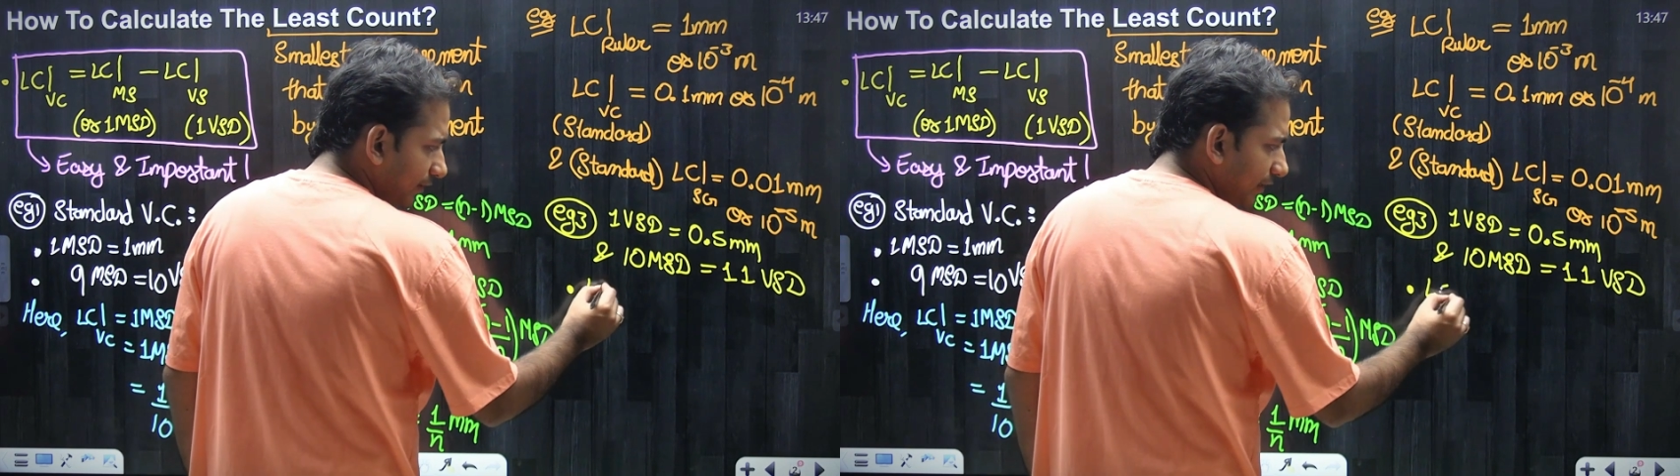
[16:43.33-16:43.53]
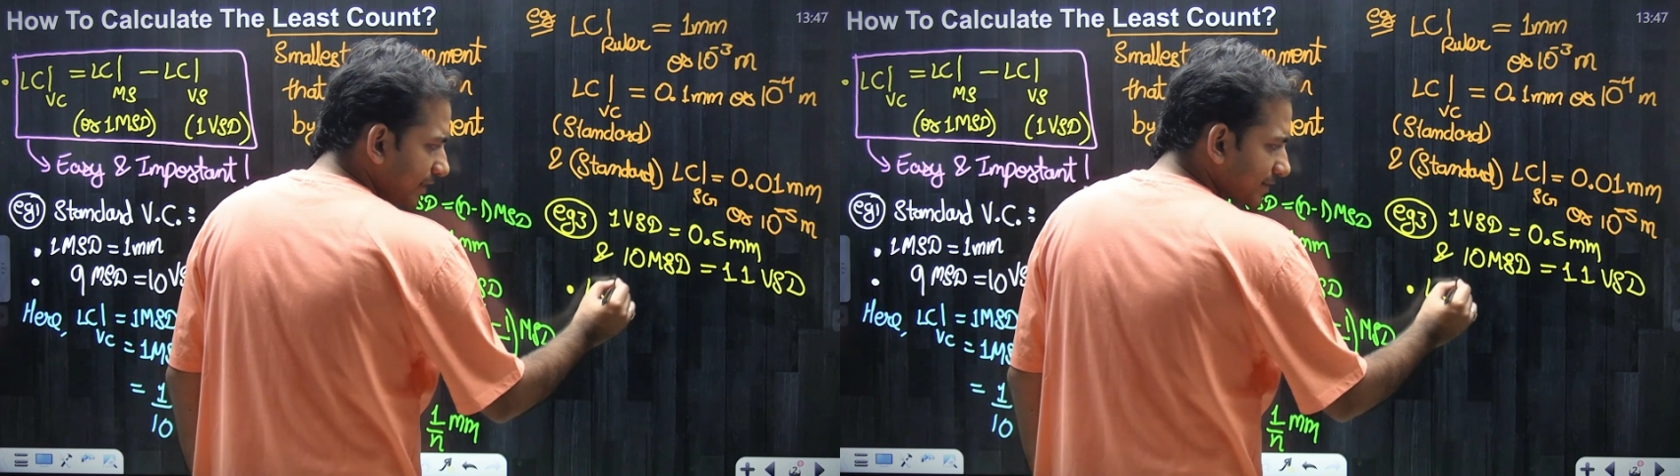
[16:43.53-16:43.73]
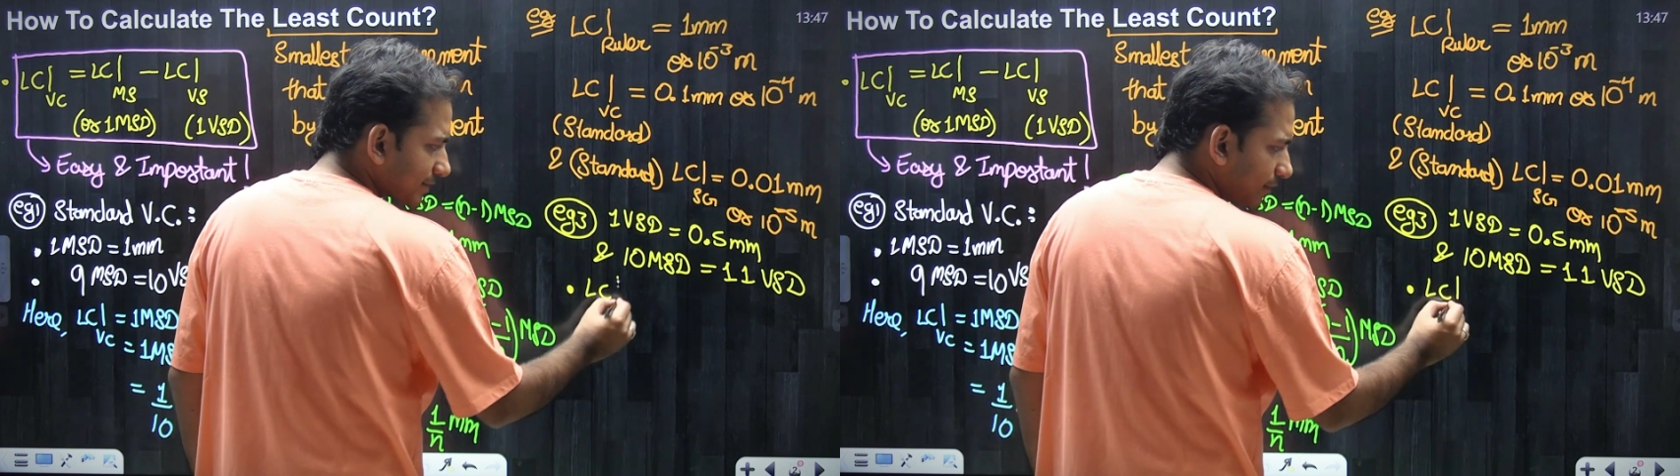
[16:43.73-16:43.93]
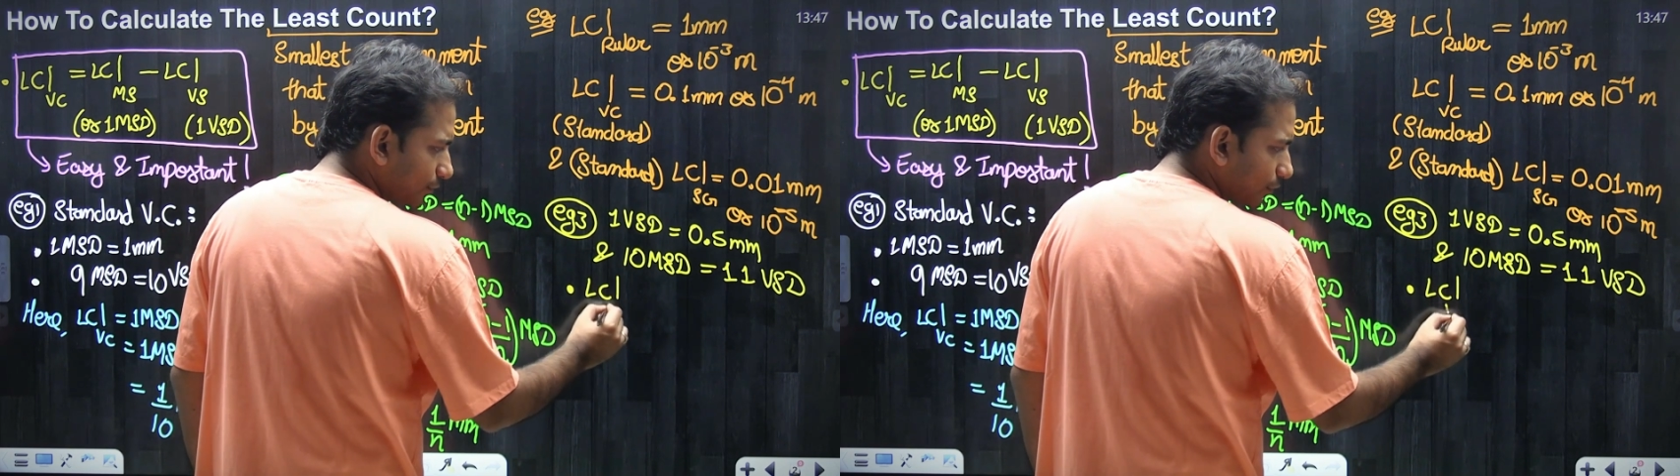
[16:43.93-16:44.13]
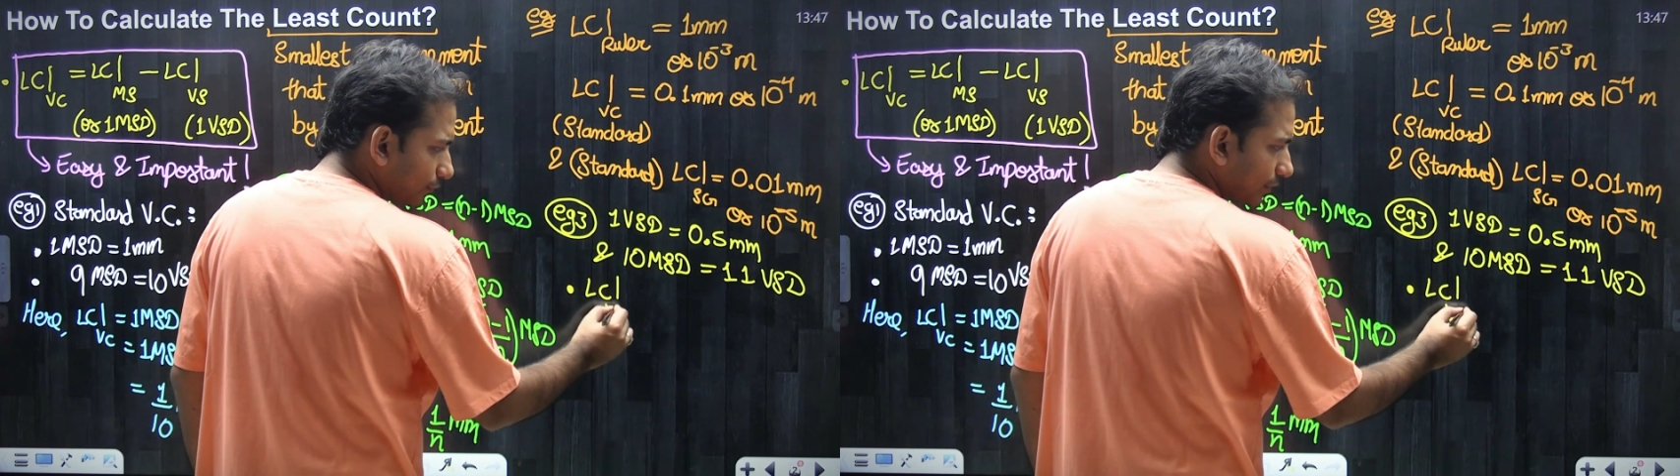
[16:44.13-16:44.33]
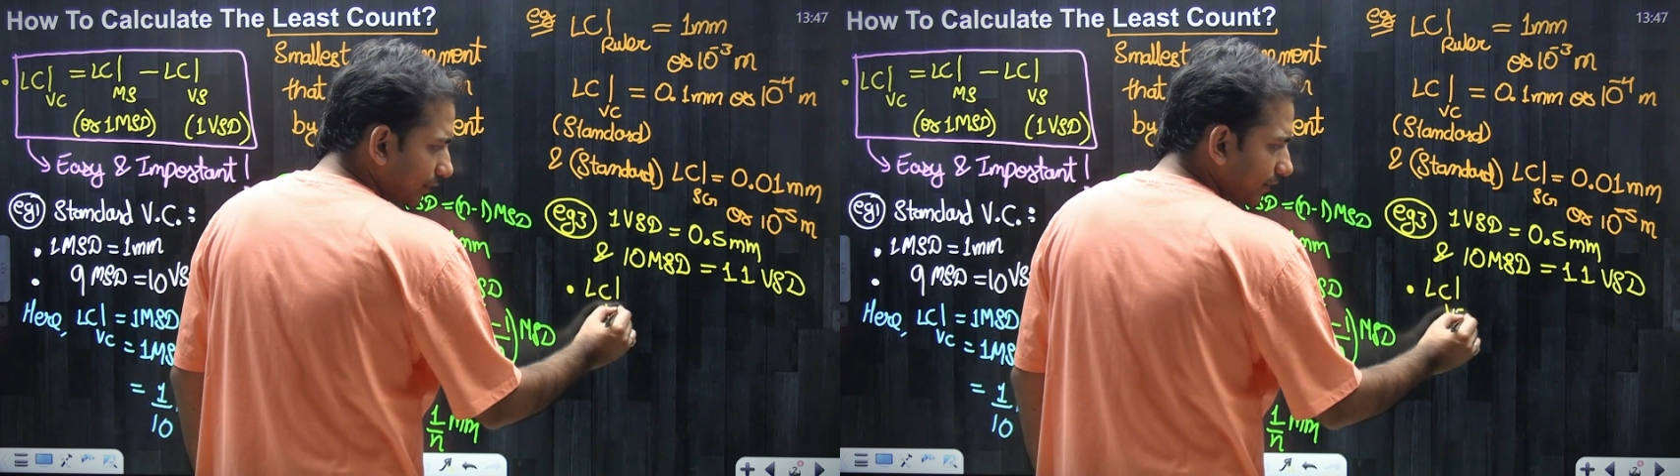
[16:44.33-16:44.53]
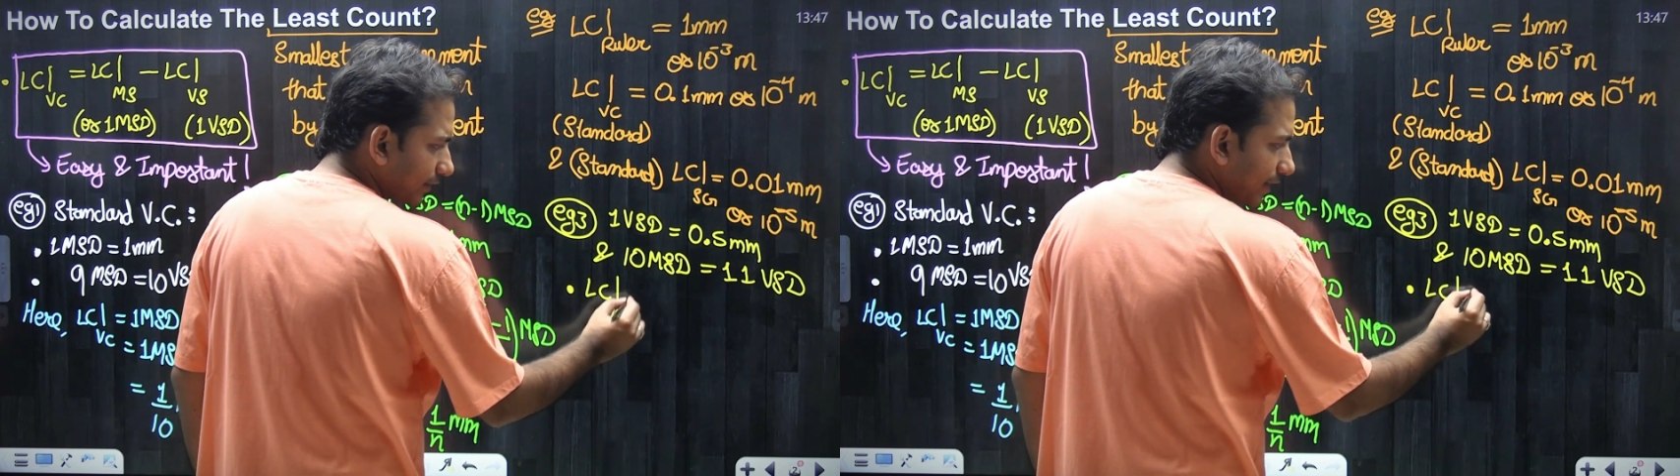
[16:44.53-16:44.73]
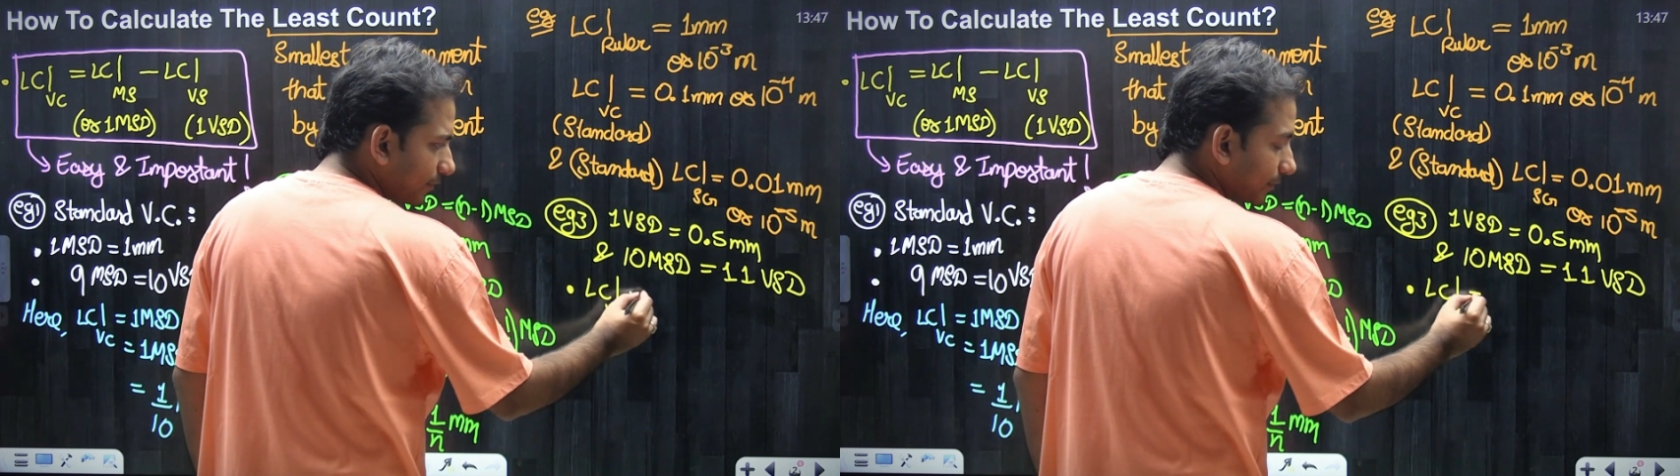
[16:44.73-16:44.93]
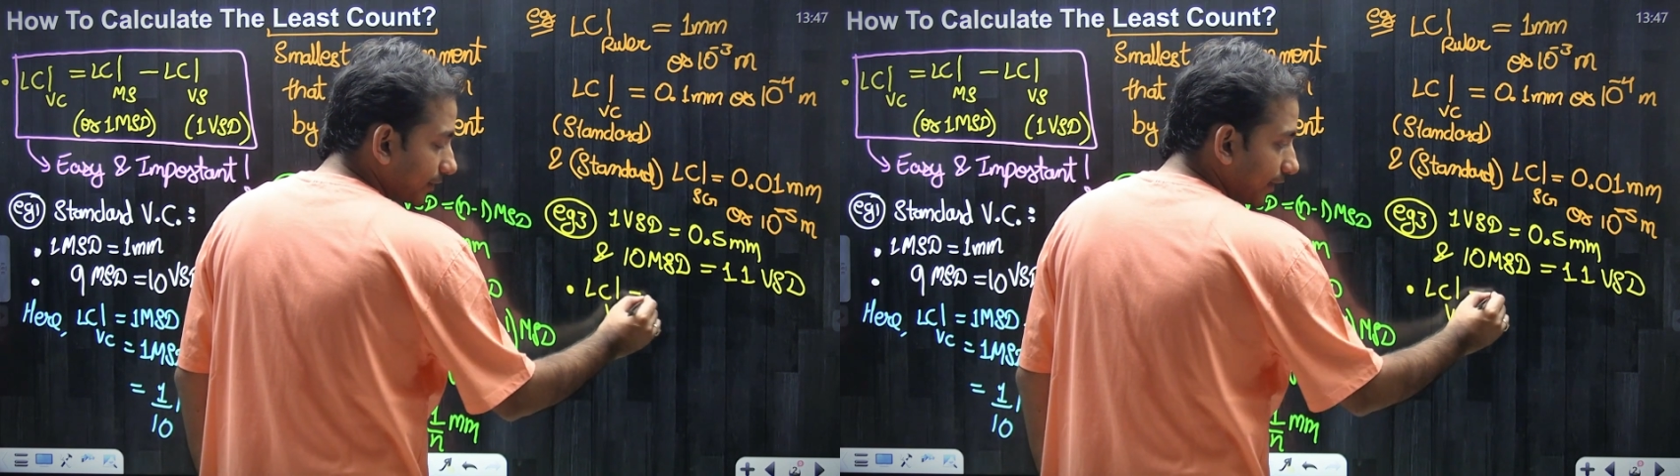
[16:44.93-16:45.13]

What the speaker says: Least count of vernier caliper,